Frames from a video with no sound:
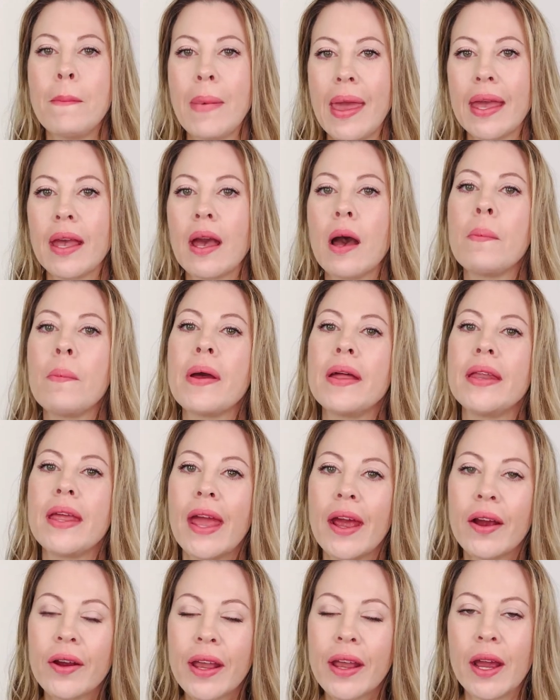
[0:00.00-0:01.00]
makeup, and
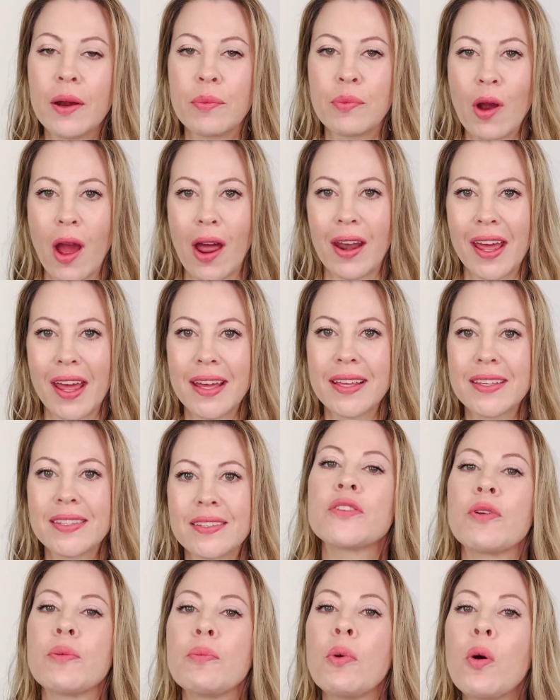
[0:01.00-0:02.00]
hair care
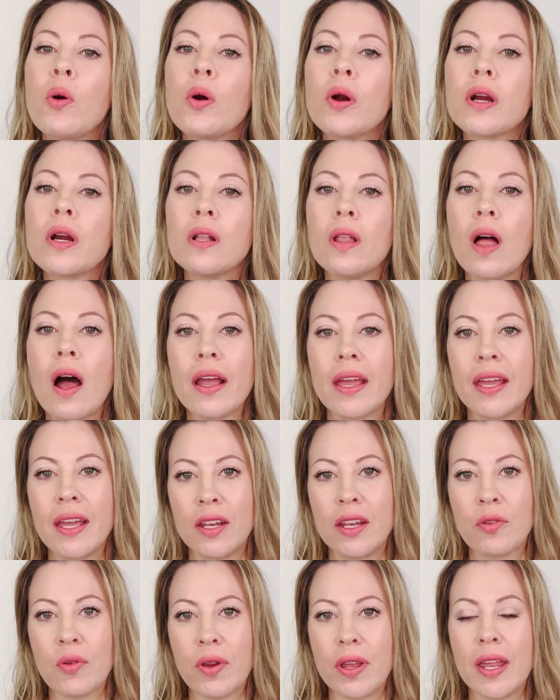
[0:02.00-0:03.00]
products for pore-clogging
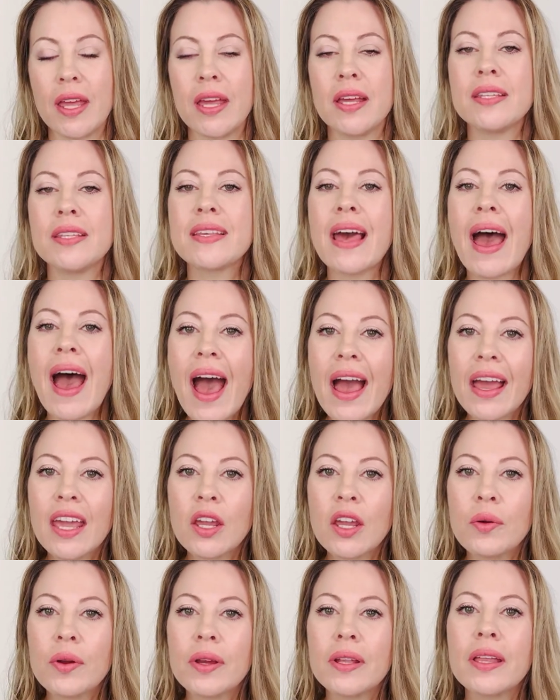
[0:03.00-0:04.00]
ingredients
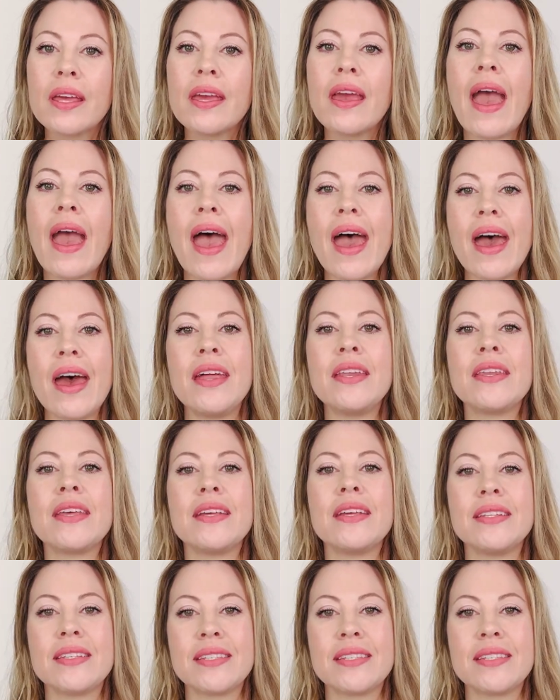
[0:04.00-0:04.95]
accurately and in